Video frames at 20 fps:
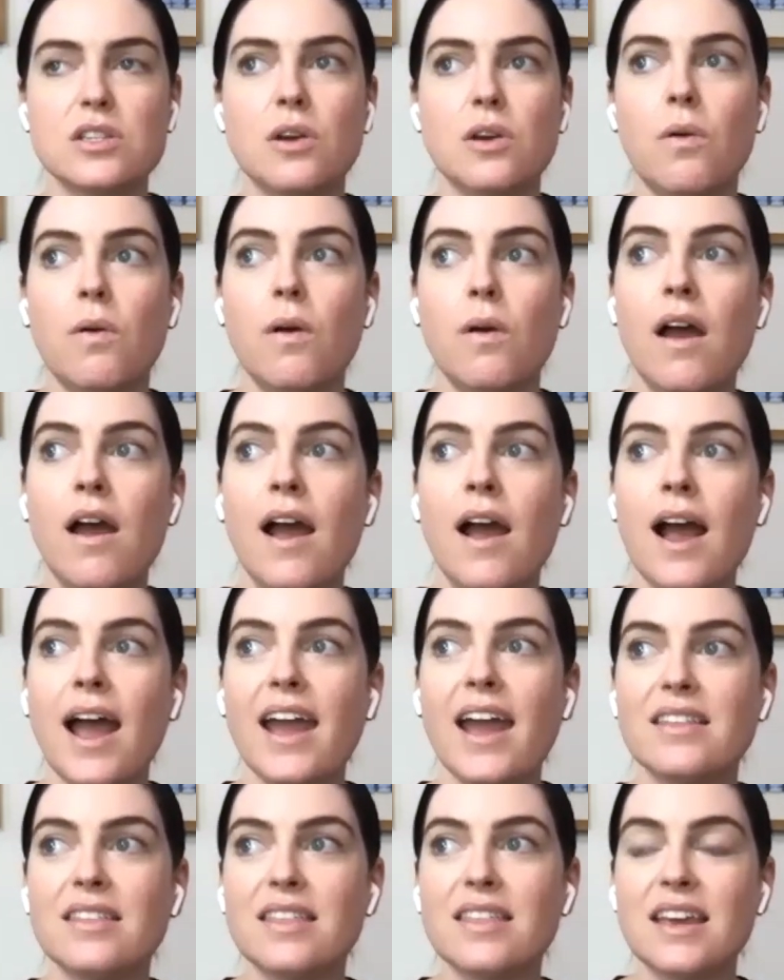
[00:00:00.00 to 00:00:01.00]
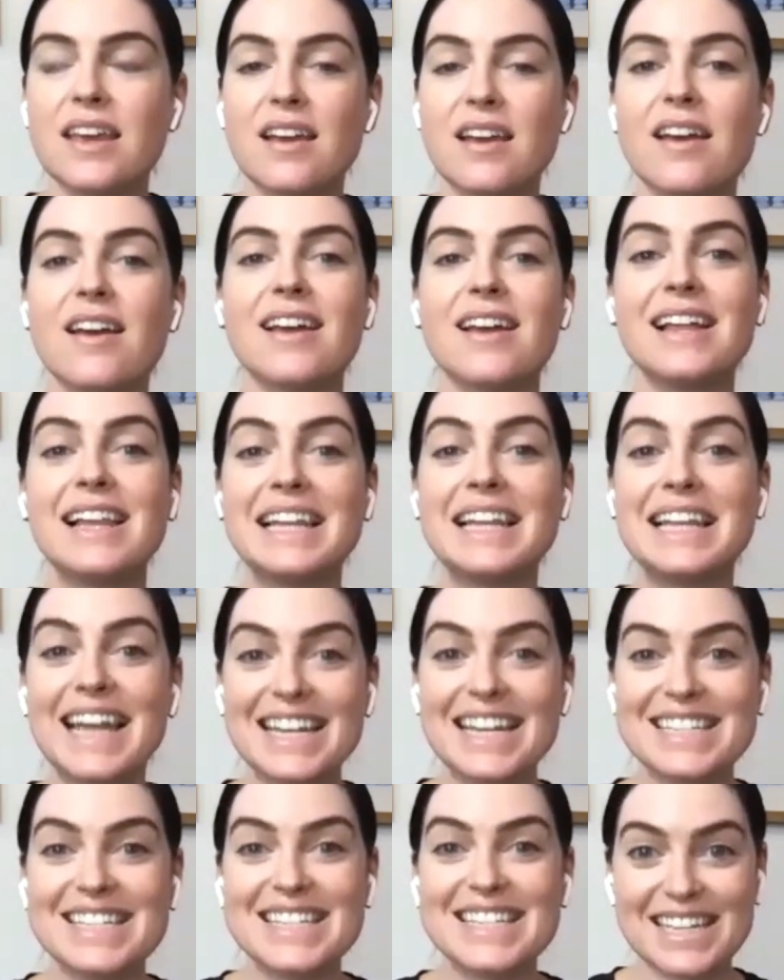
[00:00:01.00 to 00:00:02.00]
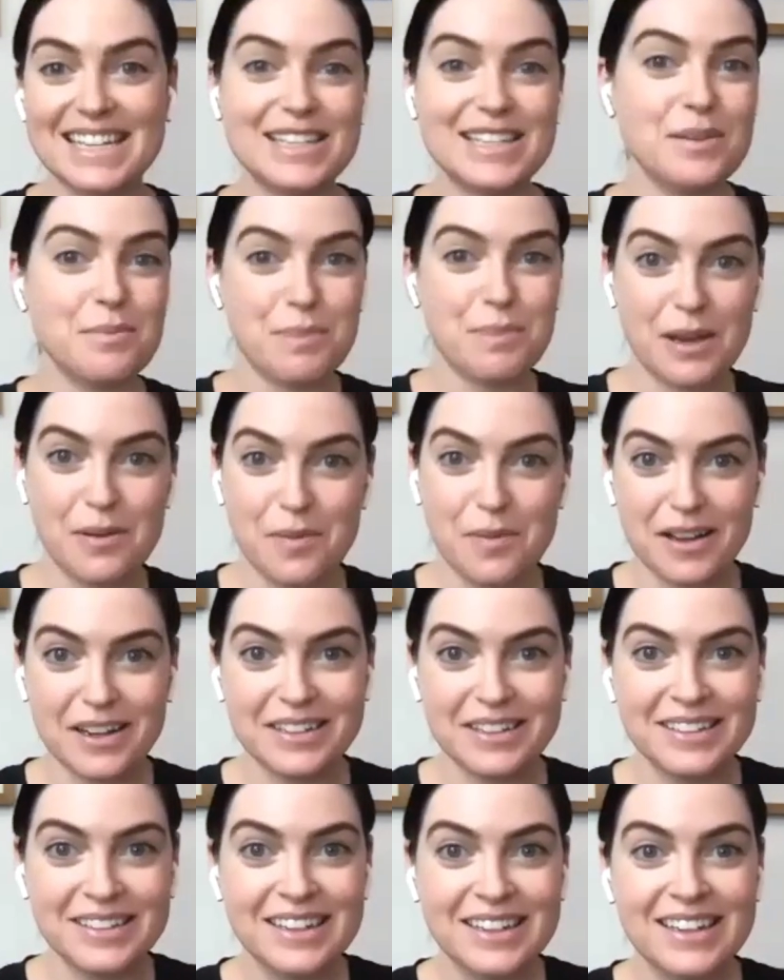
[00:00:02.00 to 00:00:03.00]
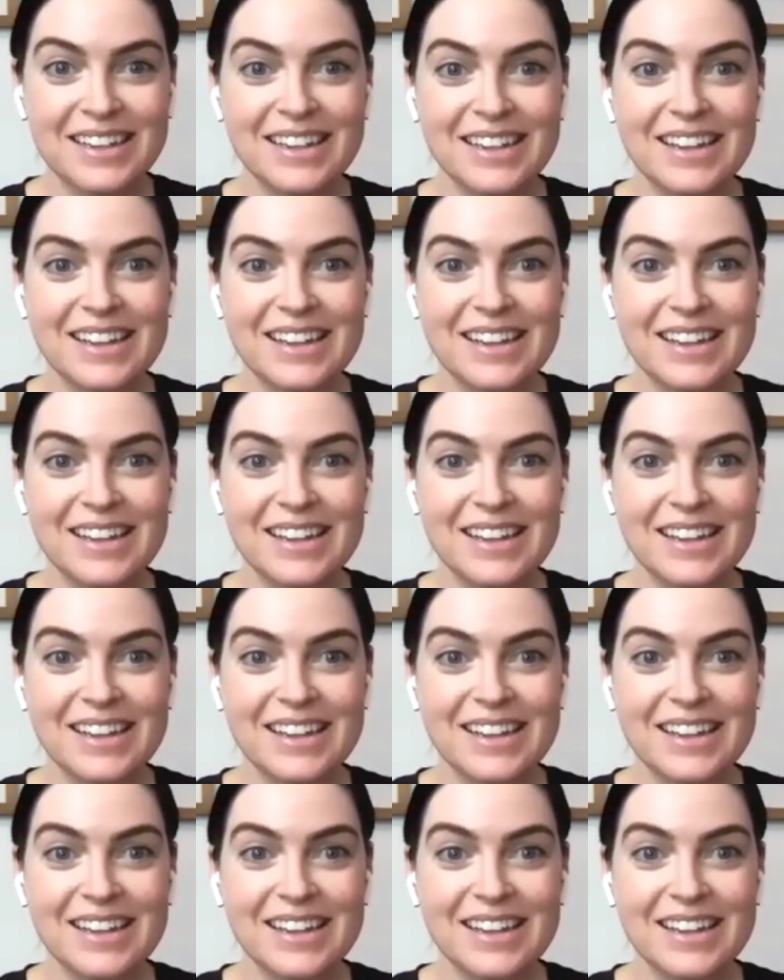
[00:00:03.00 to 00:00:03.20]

So I think cleansing is a big one.